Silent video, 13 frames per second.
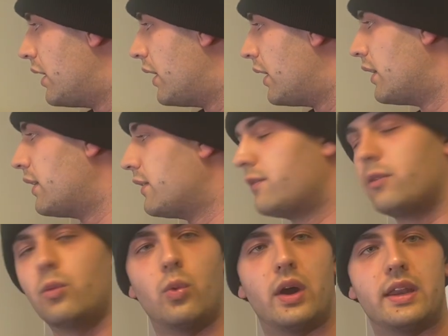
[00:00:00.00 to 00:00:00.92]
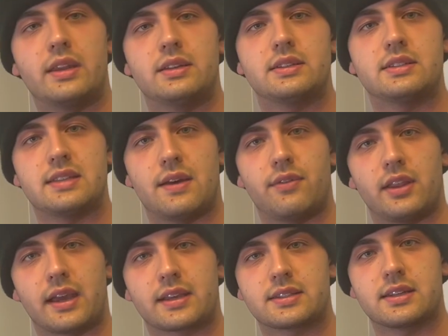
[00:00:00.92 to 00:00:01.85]
of what
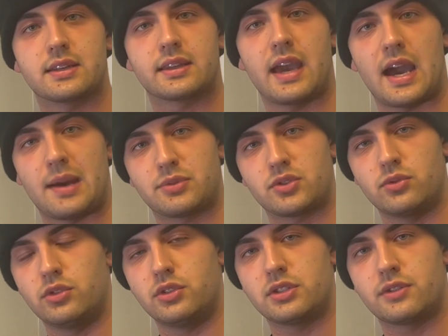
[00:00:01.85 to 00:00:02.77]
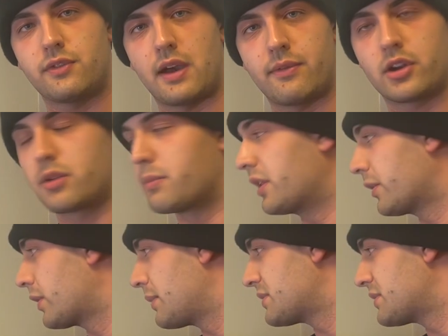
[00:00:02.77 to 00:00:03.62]
cephalexin capsules, 500 milligram